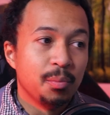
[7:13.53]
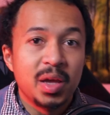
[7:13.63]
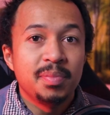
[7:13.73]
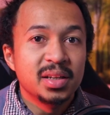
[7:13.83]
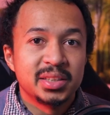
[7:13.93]
so
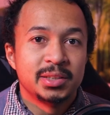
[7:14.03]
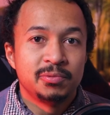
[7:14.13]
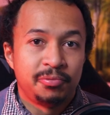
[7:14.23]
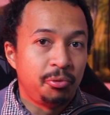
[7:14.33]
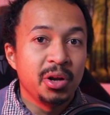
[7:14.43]
maybe in
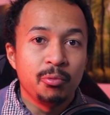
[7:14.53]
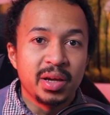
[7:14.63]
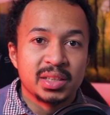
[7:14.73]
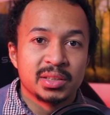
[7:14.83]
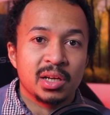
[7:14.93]
three
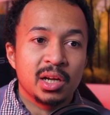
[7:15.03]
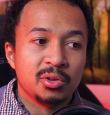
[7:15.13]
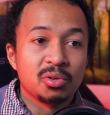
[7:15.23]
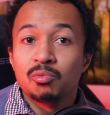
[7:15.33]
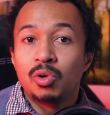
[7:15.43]
weeks.
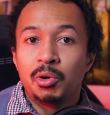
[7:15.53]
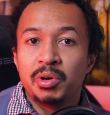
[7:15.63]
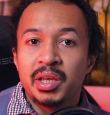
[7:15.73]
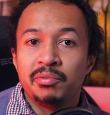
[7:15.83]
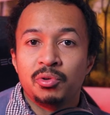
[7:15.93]
Don't
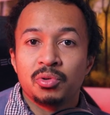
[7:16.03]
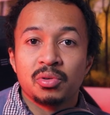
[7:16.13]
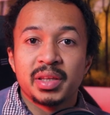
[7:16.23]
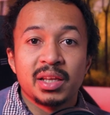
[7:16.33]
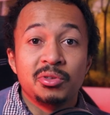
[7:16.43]
worry if you
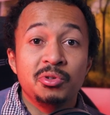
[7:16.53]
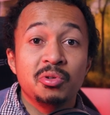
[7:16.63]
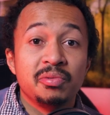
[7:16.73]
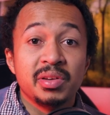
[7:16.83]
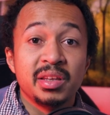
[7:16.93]
don't get
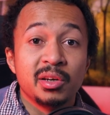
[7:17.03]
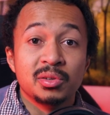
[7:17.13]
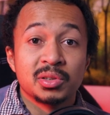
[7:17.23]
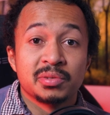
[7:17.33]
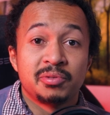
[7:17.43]
new
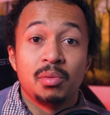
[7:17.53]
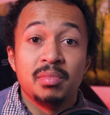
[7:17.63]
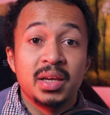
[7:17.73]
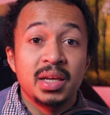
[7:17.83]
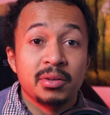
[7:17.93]
videos from
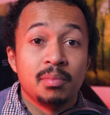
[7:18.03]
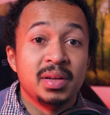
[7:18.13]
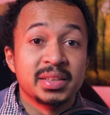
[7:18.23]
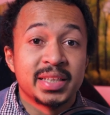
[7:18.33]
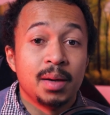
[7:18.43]
me in the
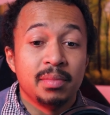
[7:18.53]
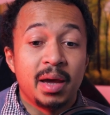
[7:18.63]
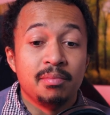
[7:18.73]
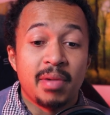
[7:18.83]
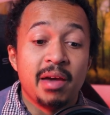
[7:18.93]
meantime.
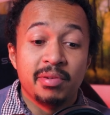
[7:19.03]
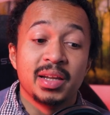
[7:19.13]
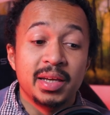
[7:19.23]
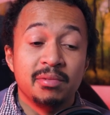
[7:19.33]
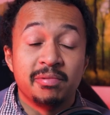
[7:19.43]
I'm
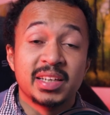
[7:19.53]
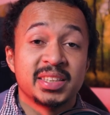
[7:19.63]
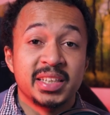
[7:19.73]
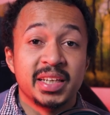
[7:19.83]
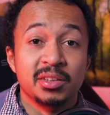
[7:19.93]
heavily
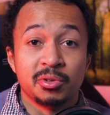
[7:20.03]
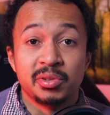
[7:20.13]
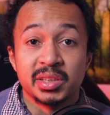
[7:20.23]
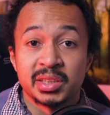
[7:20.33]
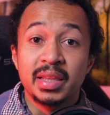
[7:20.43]
investing into
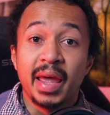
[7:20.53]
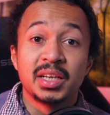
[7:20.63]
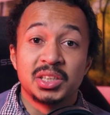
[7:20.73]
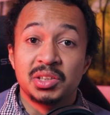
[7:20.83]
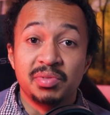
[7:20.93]
this
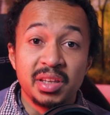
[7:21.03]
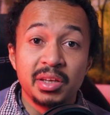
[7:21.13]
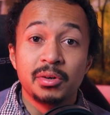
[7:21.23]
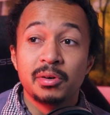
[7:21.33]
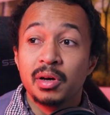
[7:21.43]
next
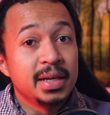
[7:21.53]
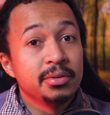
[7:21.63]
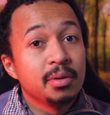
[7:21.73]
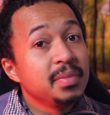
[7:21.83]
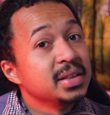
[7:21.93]
video.
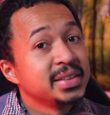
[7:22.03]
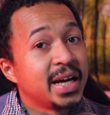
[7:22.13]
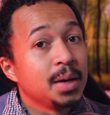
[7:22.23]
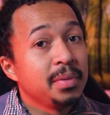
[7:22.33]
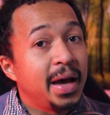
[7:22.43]
In the
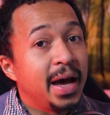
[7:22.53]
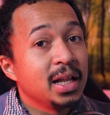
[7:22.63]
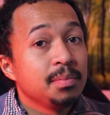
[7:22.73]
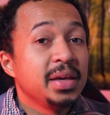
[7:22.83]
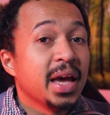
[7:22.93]
meantime,
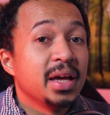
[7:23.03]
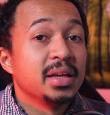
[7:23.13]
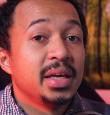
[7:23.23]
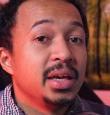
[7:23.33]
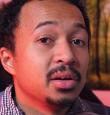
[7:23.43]
I'll be
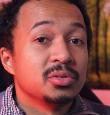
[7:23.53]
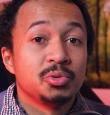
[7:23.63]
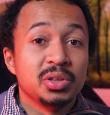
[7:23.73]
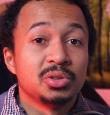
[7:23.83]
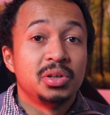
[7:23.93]
hanging on
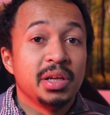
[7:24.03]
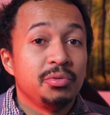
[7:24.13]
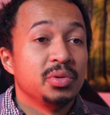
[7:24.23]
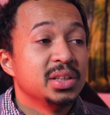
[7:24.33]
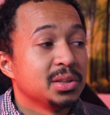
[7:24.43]
Twitter
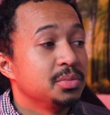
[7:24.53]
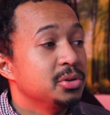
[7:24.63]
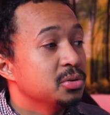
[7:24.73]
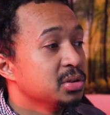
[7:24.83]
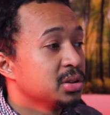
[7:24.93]
if you need some
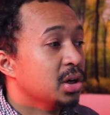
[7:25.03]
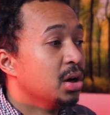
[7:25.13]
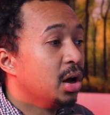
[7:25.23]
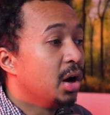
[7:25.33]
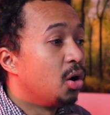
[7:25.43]
news,
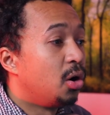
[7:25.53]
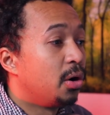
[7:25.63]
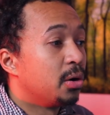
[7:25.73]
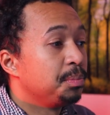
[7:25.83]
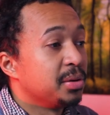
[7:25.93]

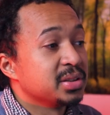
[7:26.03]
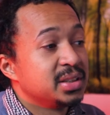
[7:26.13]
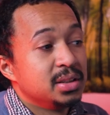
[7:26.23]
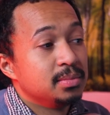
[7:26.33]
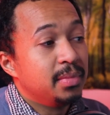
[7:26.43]
or
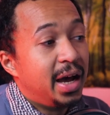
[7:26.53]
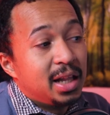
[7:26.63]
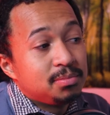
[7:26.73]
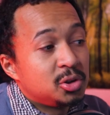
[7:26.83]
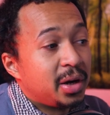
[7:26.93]
posting,
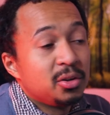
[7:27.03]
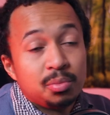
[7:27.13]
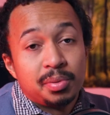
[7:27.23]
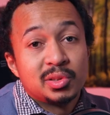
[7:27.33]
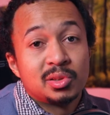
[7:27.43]
I'll try to
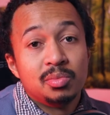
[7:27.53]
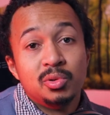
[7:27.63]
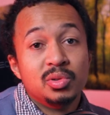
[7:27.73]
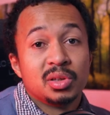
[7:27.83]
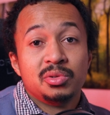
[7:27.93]
post some
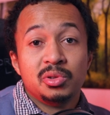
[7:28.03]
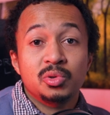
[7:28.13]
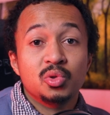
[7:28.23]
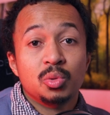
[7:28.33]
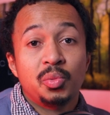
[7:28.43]
news on the
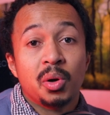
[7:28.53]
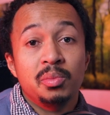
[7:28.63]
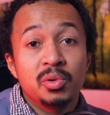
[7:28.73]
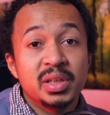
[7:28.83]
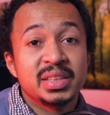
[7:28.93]
YouTube
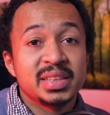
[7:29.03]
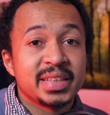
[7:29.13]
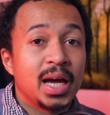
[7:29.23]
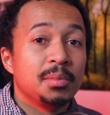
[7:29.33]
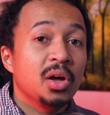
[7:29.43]
community
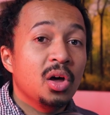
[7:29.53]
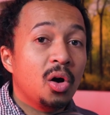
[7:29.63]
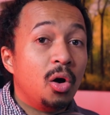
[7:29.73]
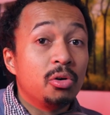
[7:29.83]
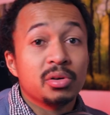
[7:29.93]
tab
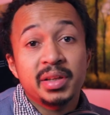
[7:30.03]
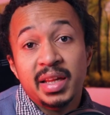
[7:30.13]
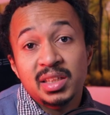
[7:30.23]
or on